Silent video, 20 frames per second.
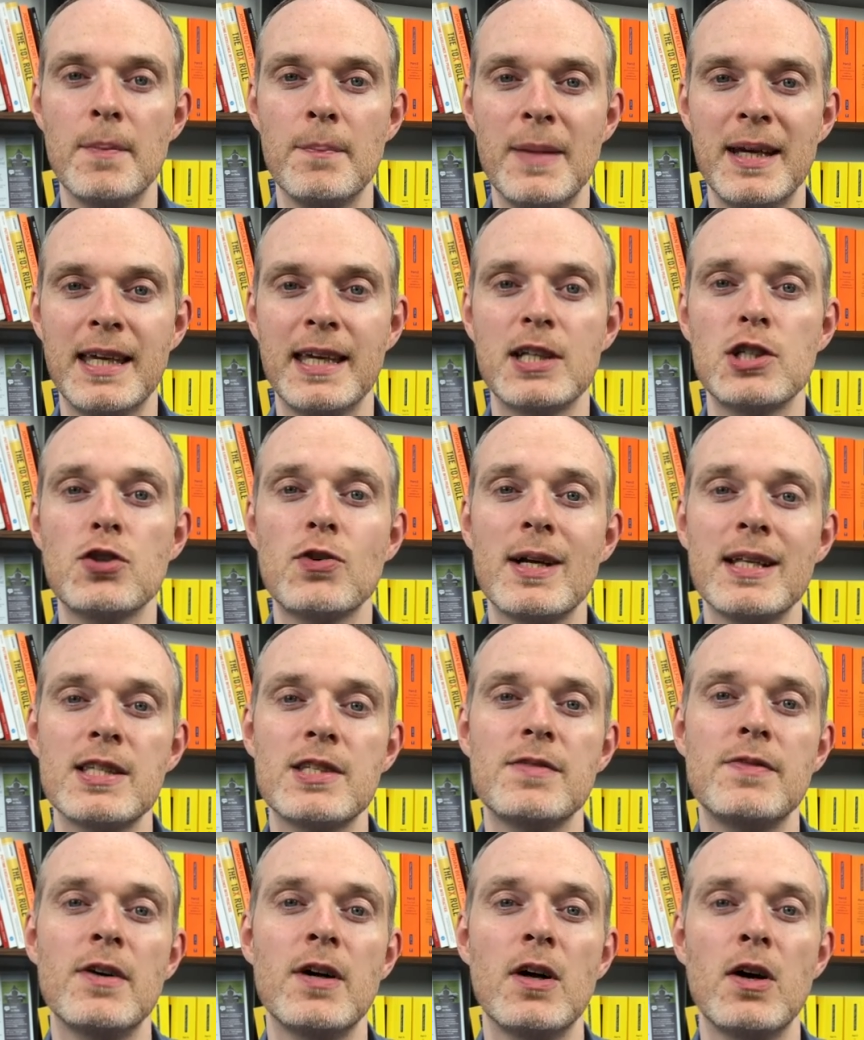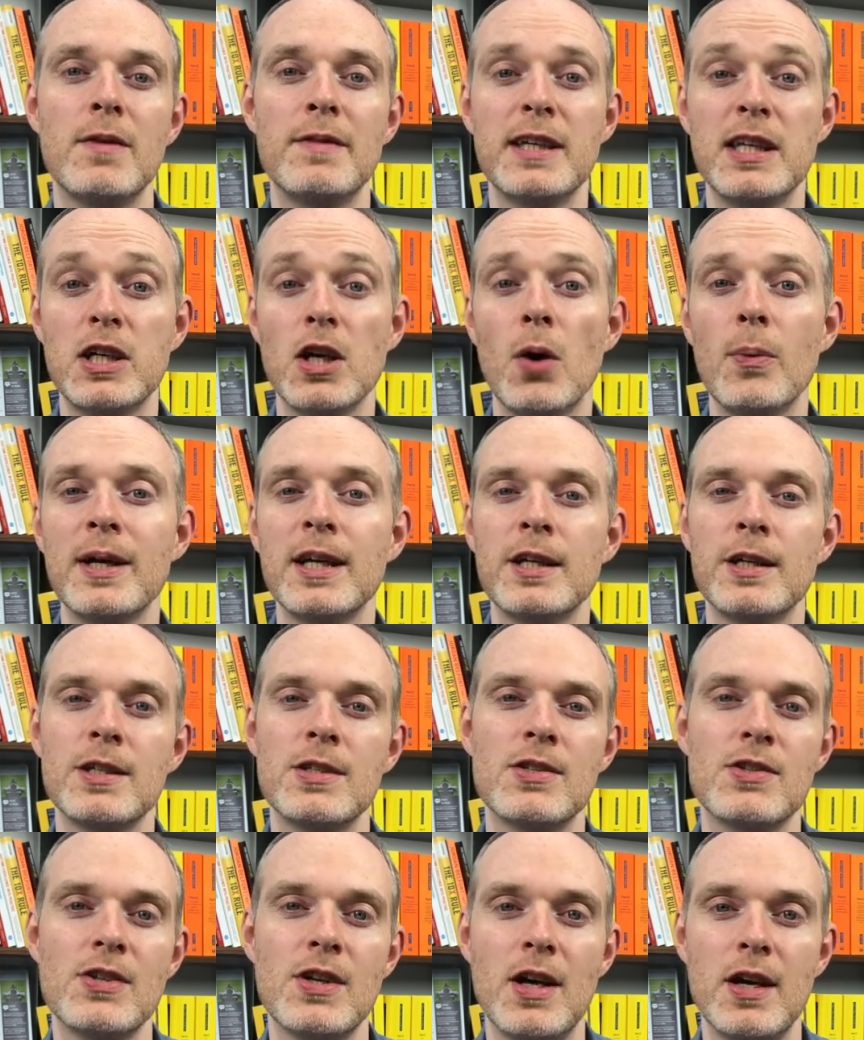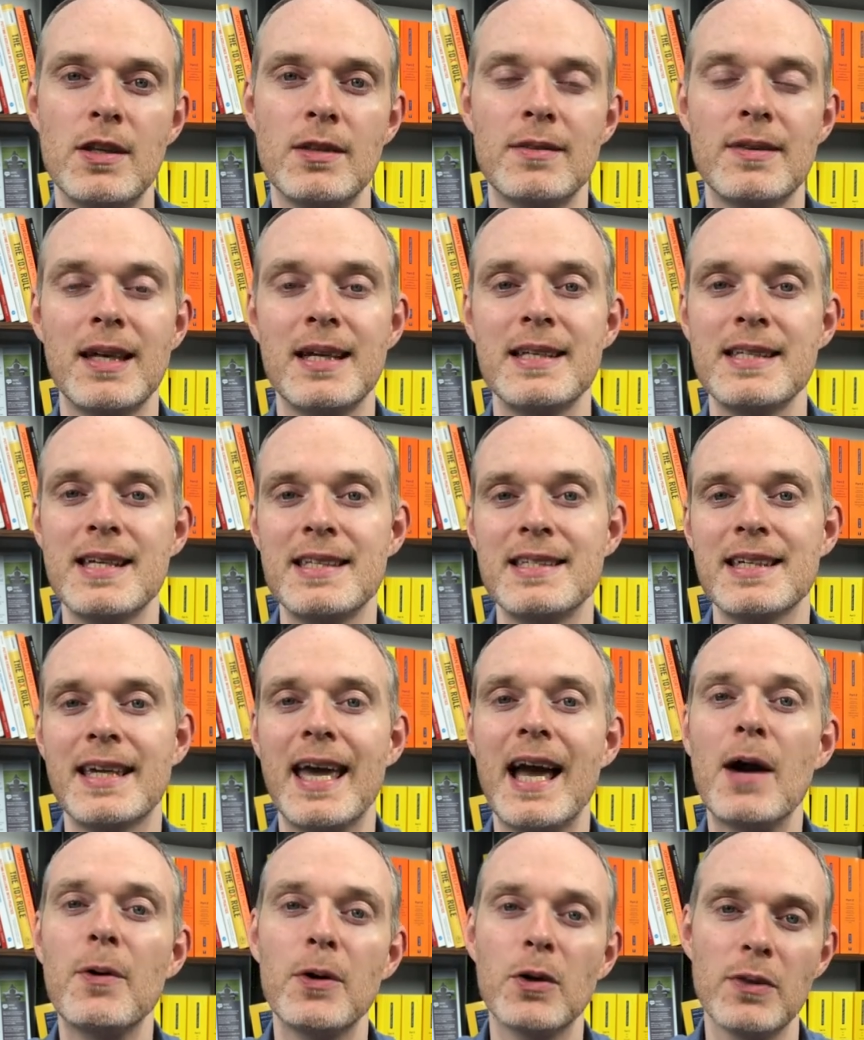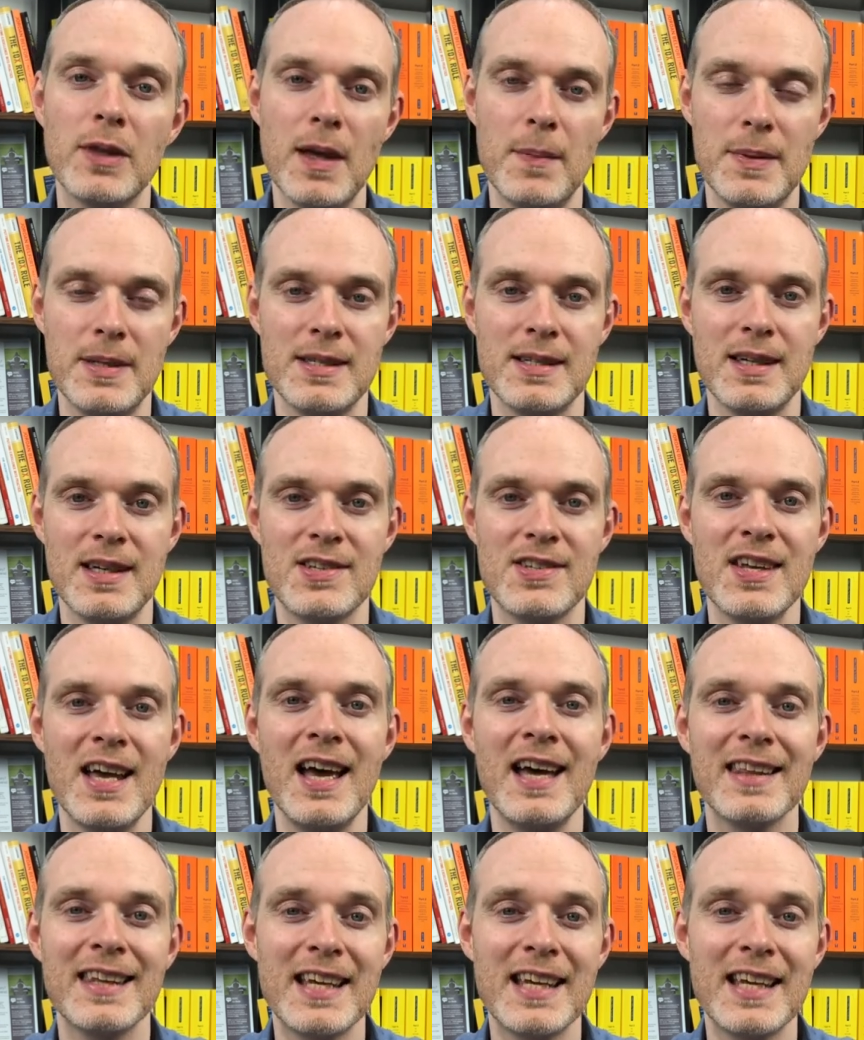make a transfer of a going concern. They intend to carry on their business.